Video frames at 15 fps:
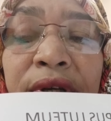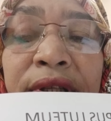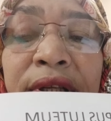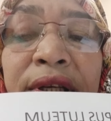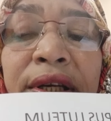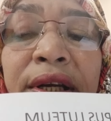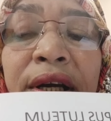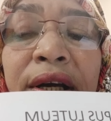
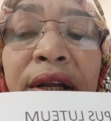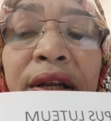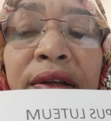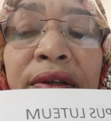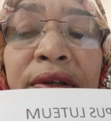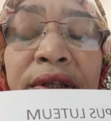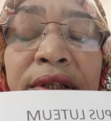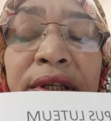thecal
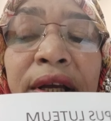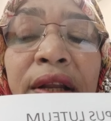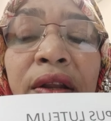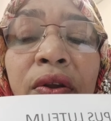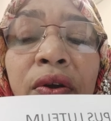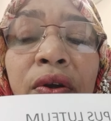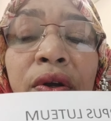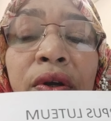cell.
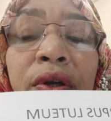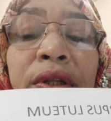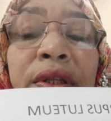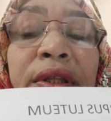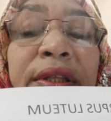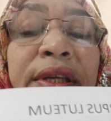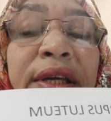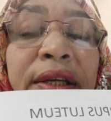
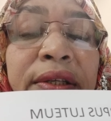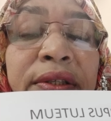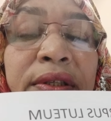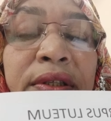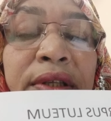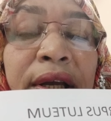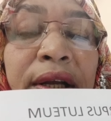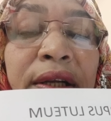These
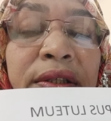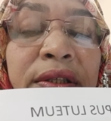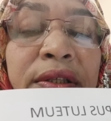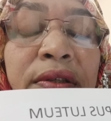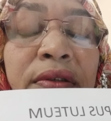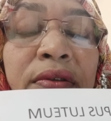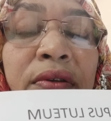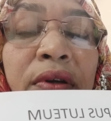cells